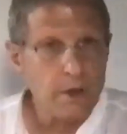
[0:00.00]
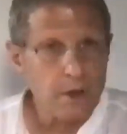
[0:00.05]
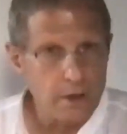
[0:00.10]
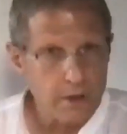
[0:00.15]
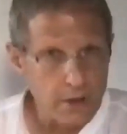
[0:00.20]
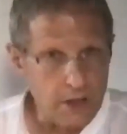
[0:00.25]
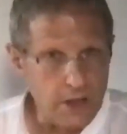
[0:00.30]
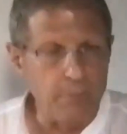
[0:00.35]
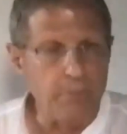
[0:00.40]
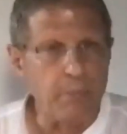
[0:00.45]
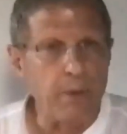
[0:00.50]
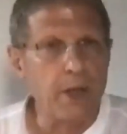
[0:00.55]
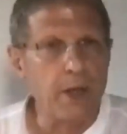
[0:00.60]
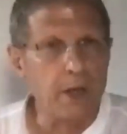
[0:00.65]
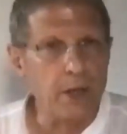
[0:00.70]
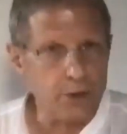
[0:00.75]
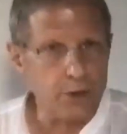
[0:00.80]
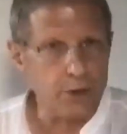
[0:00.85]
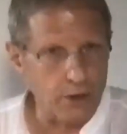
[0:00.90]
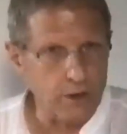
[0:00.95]
keeping a
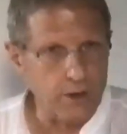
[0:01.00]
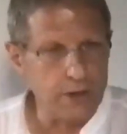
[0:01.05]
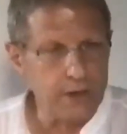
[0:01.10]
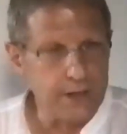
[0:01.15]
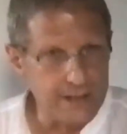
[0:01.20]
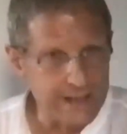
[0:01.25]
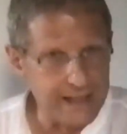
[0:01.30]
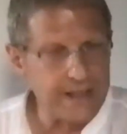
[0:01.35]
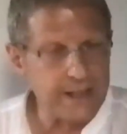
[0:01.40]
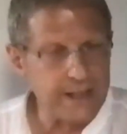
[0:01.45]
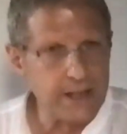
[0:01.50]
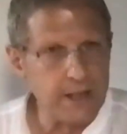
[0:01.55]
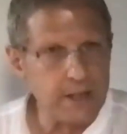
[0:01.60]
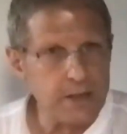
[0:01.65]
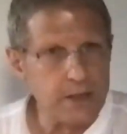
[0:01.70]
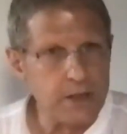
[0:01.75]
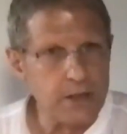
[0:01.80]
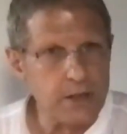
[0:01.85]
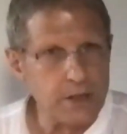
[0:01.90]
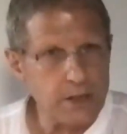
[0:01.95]
certain
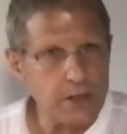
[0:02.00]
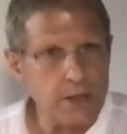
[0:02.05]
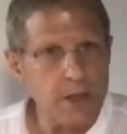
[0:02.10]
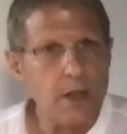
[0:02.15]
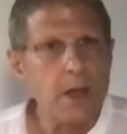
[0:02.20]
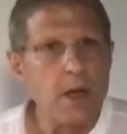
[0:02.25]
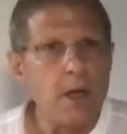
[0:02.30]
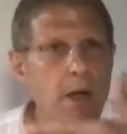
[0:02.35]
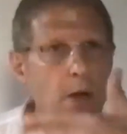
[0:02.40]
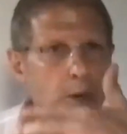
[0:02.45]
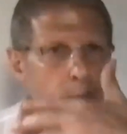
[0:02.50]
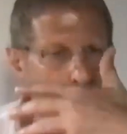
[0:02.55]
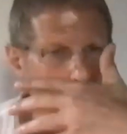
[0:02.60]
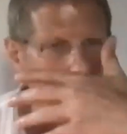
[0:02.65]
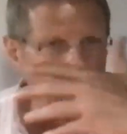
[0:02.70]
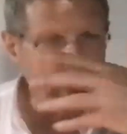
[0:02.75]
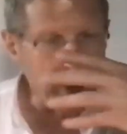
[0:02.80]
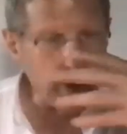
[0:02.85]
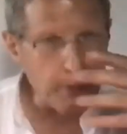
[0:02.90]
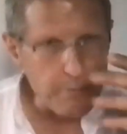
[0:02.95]
distance,
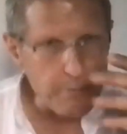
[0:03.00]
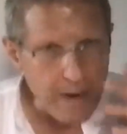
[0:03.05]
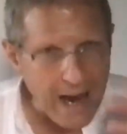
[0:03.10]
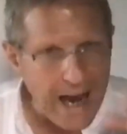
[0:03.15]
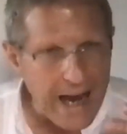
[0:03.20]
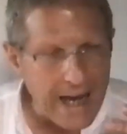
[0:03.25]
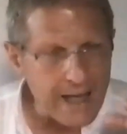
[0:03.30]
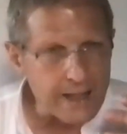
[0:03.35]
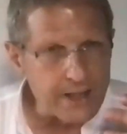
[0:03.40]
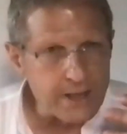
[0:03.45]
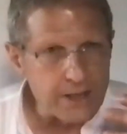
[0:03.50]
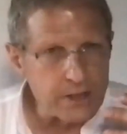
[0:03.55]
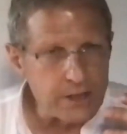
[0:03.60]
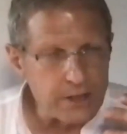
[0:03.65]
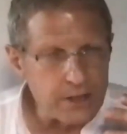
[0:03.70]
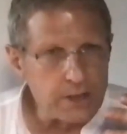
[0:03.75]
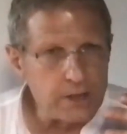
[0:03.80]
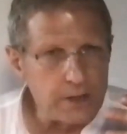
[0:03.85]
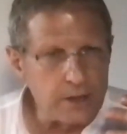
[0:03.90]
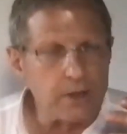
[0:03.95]
wearing
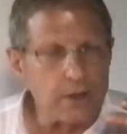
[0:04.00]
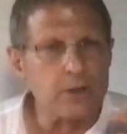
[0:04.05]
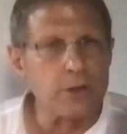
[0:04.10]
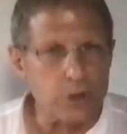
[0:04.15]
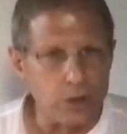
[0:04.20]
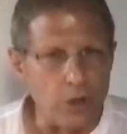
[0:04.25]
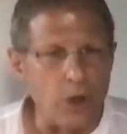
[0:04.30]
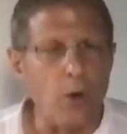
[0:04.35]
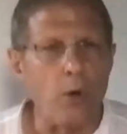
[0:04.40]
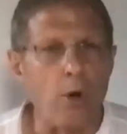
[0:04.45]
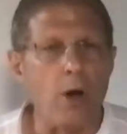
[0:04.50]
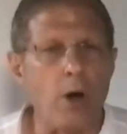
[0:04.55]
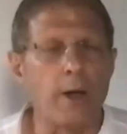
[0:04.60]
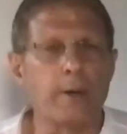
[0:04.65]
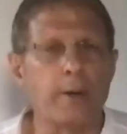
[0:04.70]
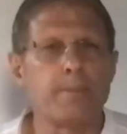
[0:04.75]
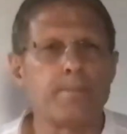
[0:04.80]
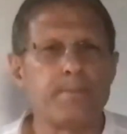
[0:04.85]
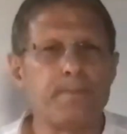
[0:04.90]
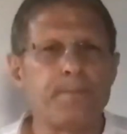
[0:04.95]
masks, and so
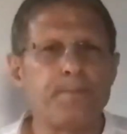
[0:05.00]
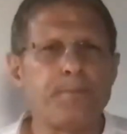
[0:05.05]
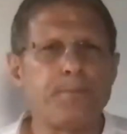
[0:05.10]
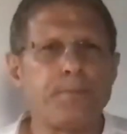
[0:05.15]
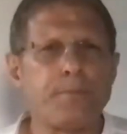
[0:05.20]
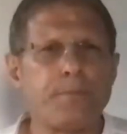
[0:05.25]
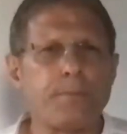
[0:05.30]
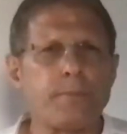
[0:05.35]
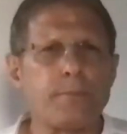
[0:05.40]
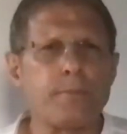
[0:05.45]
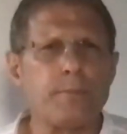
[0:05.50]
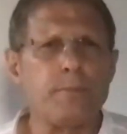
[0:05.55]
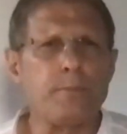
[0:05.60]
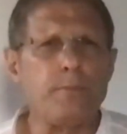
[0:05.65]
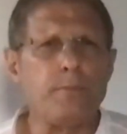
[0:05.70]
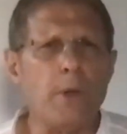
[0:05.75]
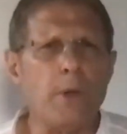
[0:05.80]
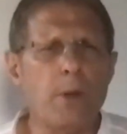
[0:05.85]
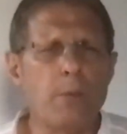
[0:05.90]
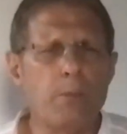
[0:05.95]
on.
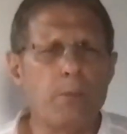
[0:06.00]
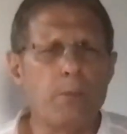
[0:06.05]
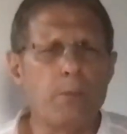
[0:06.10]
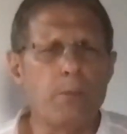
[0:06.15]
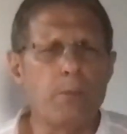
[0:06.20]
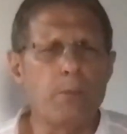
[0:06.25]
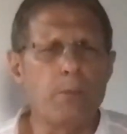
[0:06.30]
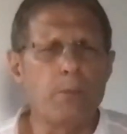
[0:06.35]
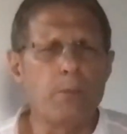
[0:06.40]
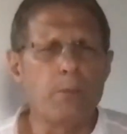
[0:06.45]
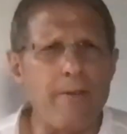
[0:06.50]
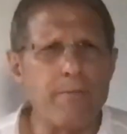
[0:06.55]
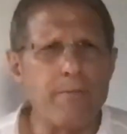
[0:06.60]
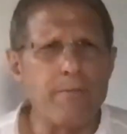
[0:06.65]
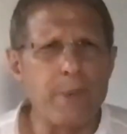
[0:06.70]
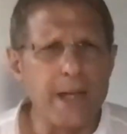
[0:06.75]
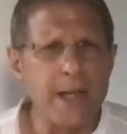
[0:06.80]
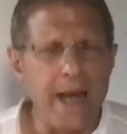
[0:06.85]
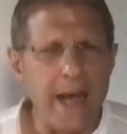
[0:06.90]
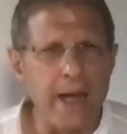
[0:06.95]
But you have
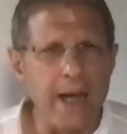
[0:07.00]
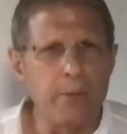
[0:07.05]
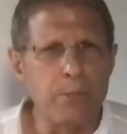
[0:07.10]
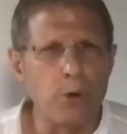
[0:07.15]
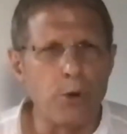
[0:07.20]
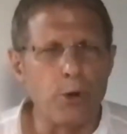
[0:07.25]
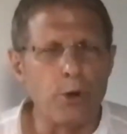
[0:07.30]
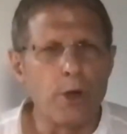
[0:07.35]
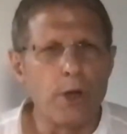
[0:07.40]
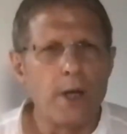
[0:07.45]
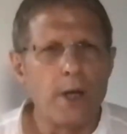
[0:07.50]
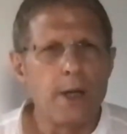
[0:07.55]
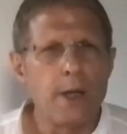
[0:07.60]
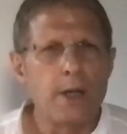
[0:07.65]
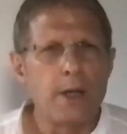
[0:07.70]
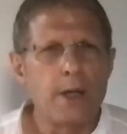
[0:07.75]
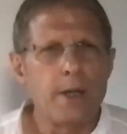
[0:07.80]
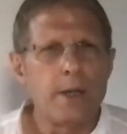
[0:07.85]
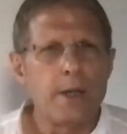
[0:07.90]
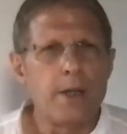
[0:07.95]
been able
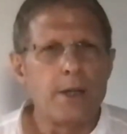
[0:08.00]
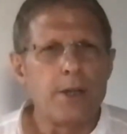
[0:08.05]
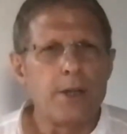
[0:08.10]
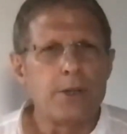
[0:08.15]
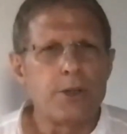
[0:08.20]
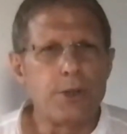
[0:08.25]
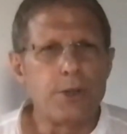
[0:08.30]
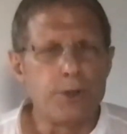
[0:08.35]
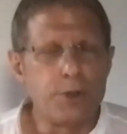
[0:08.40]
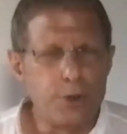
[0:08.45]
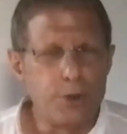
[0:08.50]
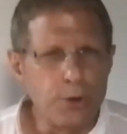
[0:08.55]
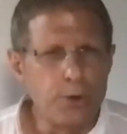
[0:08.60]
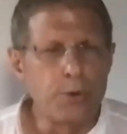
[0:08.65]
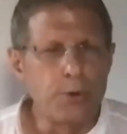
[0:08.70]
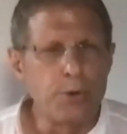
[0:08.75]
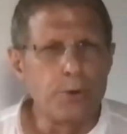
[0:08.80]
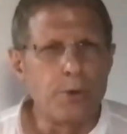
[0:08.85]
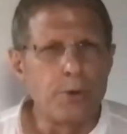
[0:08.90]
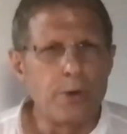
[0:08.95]
to do